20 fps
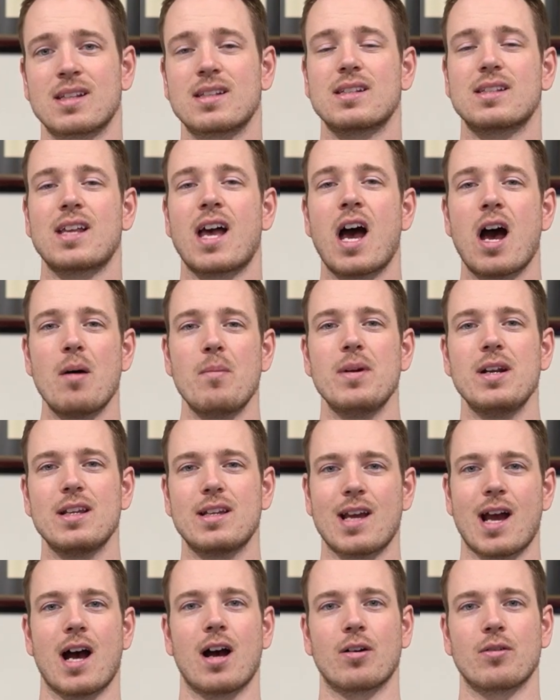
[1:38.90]
This is how many
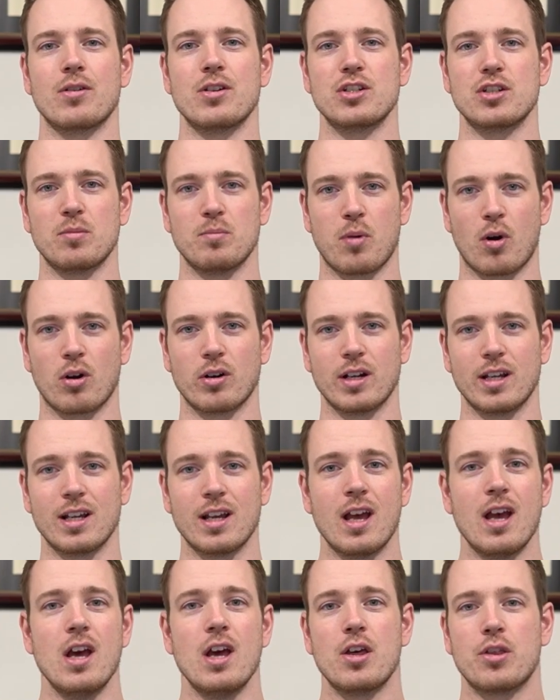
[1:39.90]
calories you're
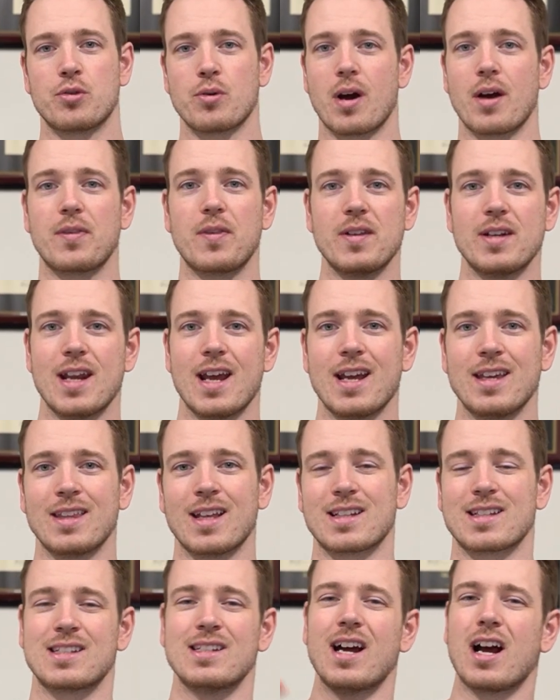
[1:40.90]
burning throughout the day
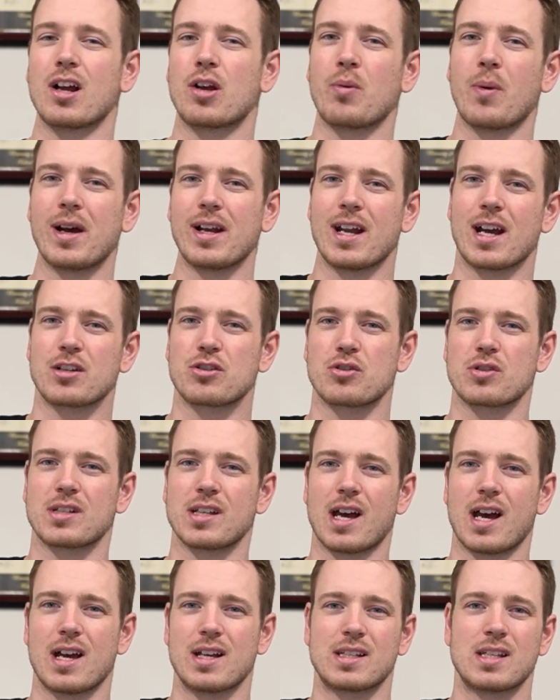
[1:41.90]
that's not quite
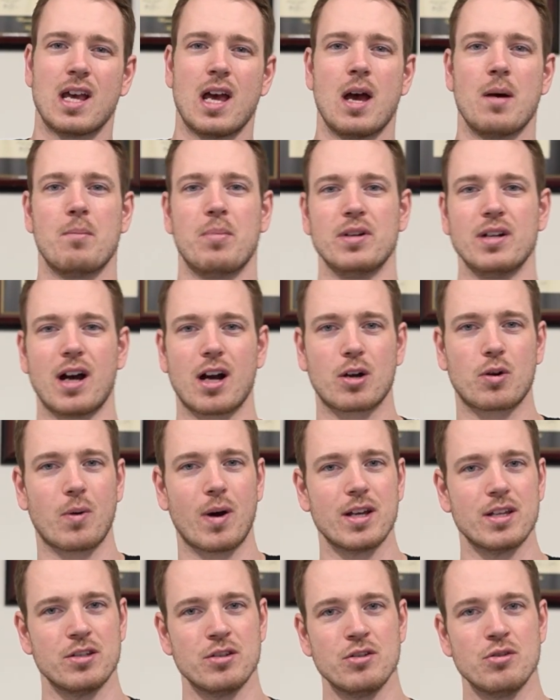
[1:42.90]
exercise, but not
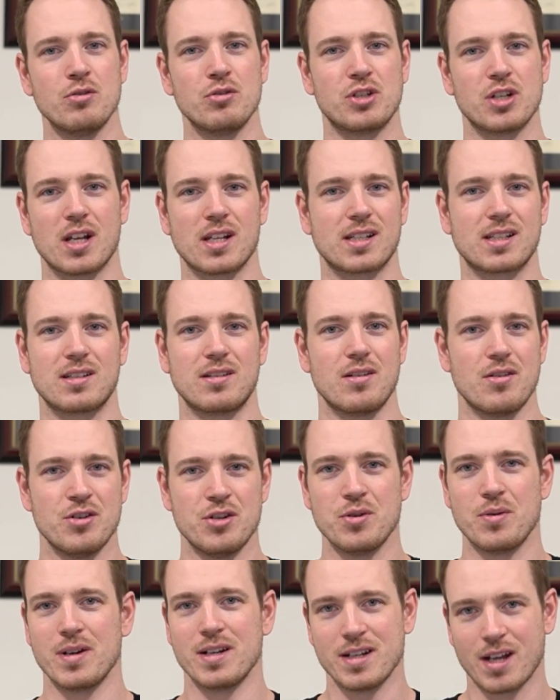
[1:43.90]
quite you just
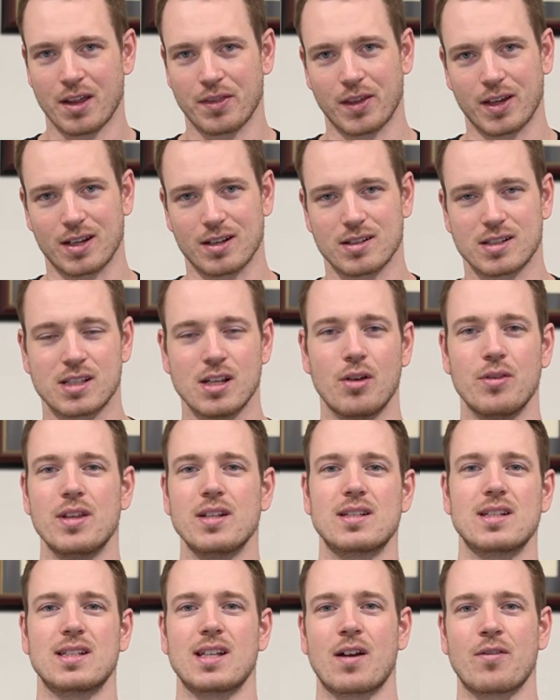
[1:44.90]
doing nothing. So
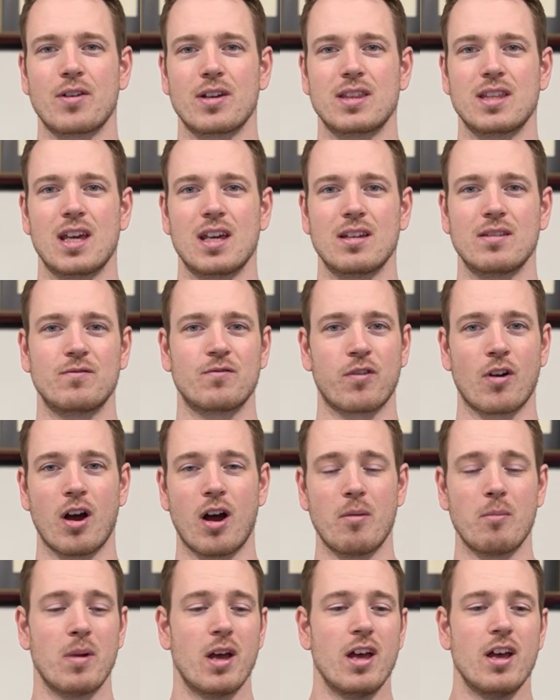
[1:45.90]
this is everything
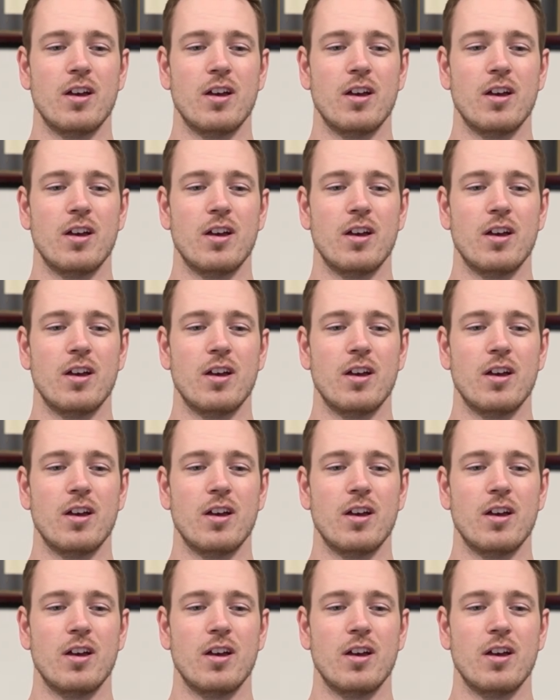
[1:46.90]
from